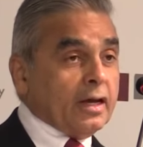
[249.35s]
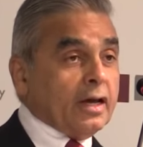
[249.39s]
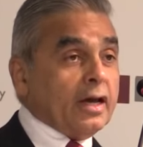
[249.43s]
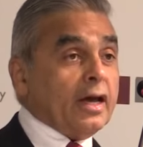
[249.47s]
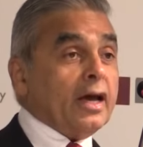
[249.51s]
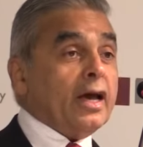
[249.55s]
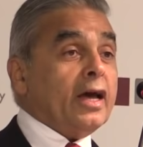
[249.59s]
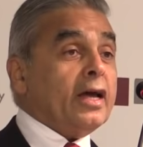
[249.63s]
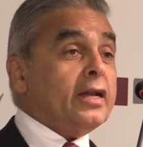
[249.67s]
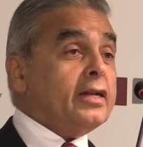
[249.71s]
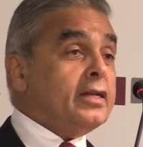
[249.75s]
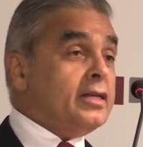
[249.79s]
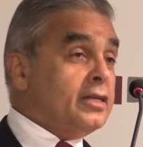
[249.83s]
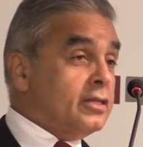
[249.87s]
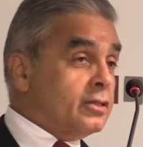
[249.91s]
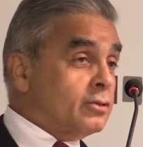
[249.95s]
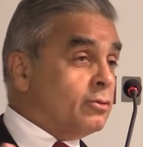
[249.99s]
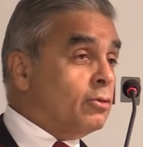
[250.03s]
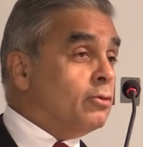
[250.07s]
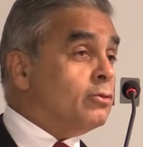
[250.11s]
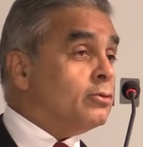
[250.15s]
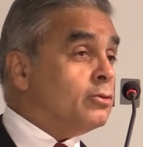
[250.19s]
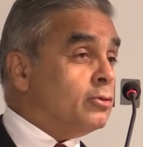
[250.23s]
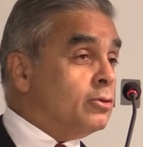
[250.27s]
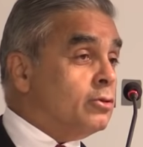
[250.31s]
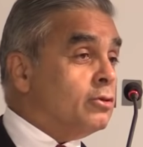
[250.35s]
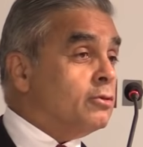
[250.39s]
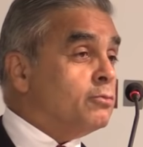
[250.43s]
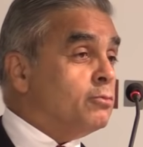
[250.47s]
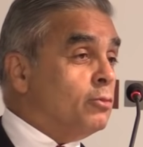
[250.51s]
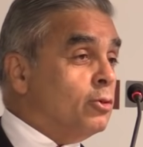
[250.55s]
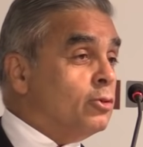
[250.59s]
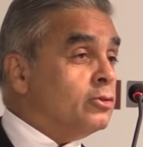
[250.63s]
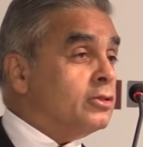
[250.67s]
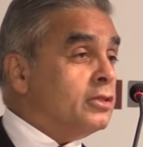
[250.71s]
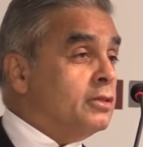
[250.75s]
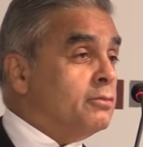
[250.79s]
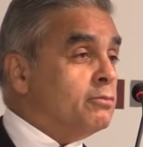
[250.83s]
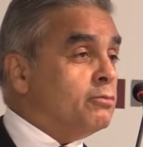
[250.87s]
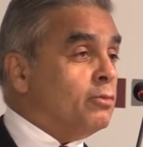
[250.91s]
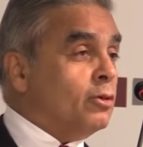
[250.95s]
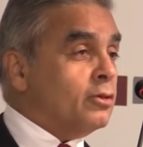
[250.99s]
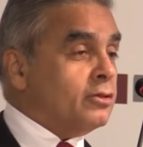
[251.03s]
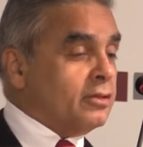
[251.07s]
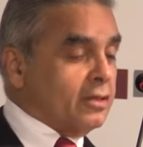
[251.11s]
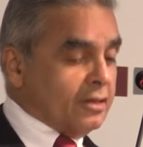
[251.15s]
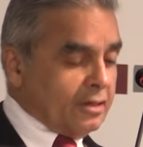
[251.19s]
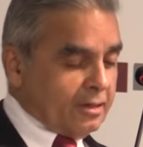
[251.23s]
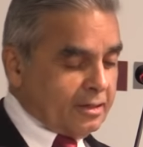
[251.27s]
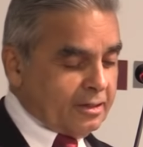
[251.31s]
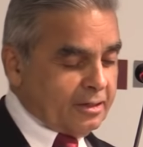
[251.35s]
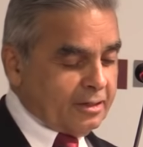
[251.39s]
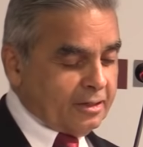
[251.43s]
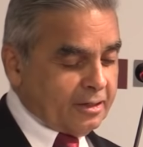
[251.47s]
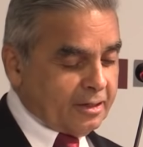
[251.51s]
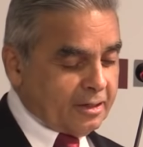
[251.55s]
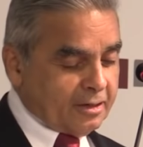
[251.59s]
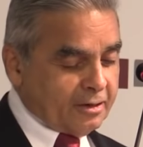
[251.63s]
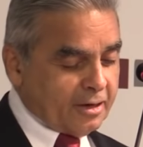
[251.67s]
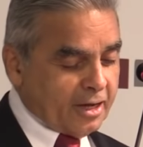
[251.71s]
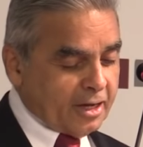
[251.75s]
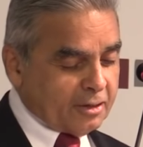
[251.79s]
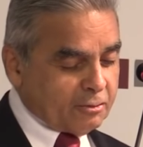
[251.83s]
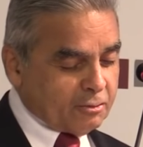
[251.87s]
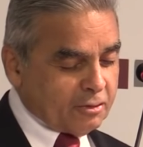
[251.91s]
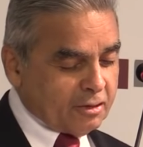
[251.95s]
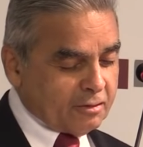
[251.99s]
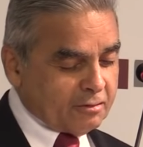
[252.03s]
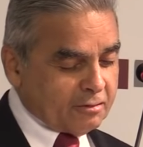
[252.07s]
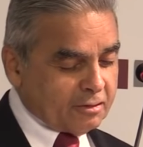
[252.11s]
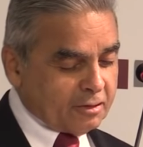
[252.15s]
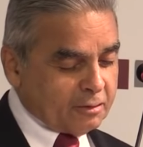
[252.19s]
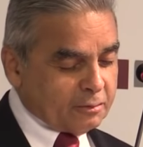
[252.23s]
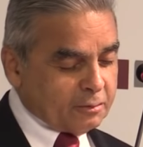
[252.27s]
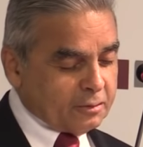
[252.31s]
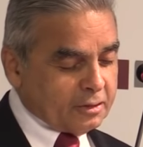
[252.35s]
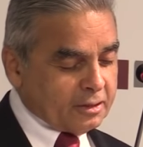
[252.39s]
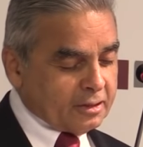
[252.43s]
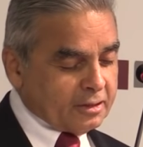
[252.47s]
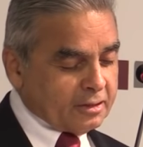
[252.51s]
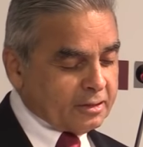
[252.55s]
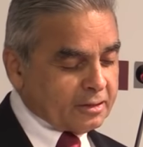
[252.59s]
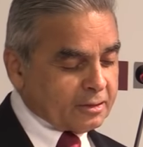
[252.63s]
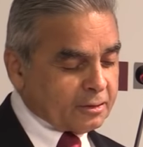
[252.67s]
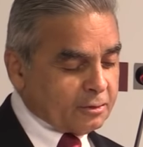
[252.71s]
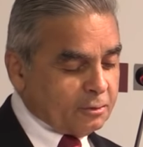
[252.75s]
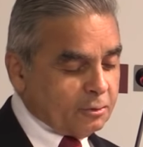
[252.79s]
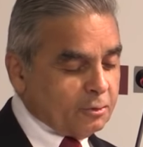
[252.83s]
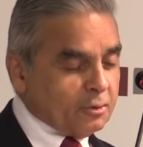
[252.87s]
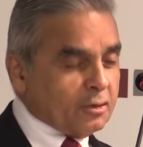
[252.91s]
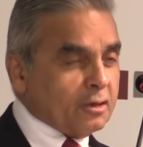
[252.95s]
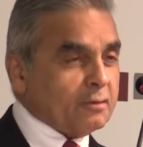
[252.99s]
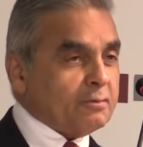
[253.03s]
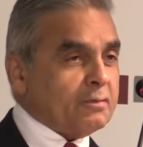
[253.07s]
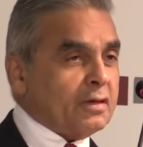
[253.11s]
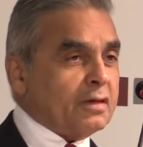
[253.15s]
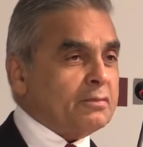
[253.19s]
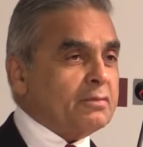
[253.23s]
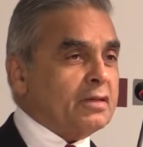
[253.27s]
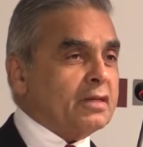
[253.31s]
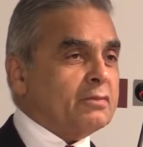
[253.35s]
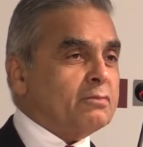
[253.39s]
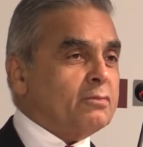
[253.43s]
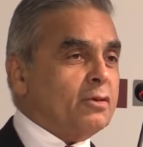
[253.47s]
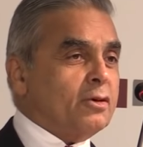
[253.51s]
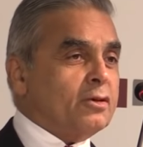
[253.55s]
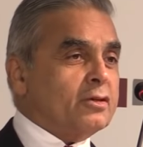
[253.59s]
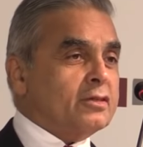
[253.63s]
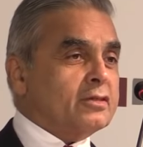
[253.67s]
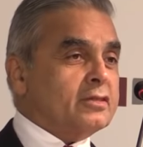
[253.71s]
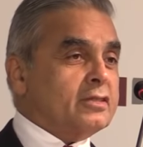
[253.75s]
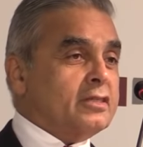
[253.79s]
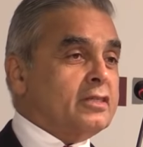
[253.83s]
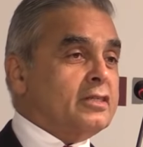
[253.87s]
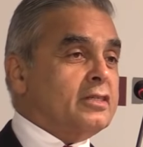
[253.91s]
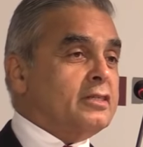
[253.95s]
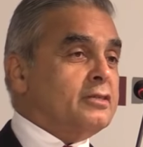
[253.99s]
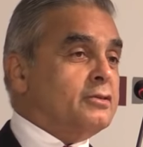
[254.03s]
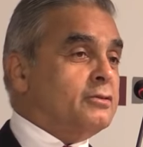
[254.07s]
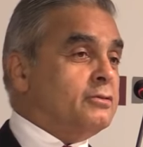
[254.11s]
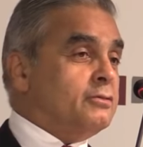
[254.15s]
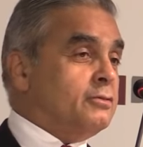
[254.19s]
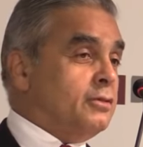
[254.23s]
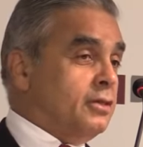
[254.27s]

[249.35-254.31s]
And he's also, most importantly, a graduate from a School of Public Policy,